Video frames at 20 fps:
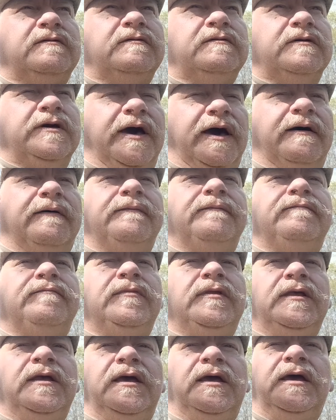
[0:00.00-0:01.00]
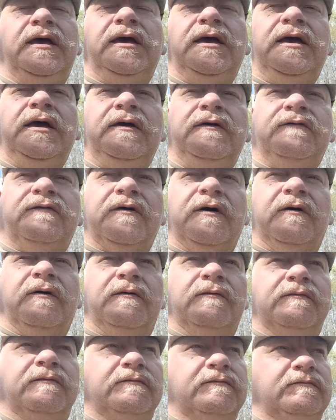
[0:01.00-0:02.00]
Yeah.
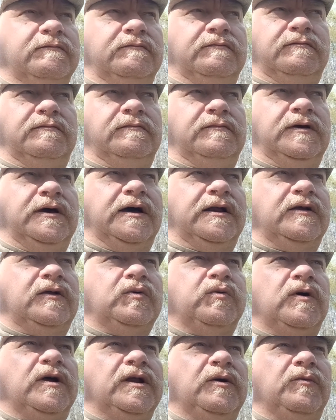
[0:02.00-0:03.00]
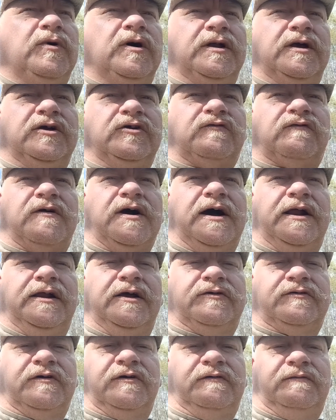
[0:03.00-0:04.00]
So you got a 21-inch rod
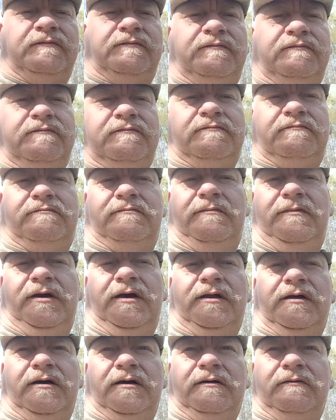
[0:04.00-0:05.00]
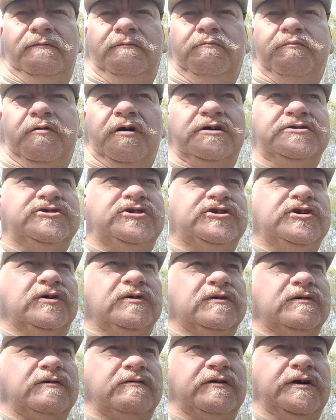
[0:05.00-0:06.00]
that you're in a
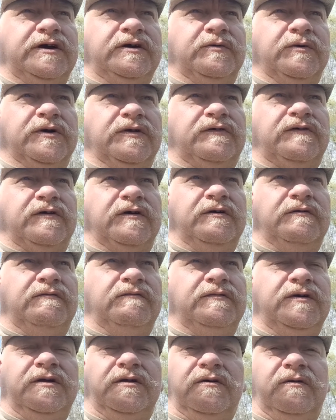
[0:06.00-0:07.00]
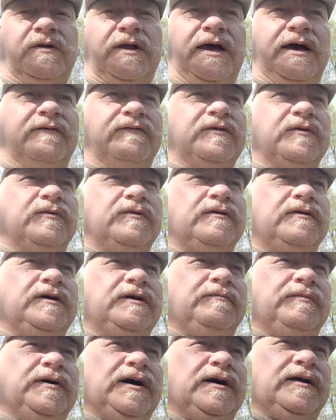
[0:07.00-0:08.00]
brush-choked creek with, so you don't have to worry
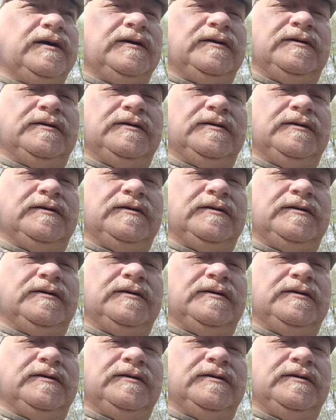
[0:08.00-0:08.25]
about it.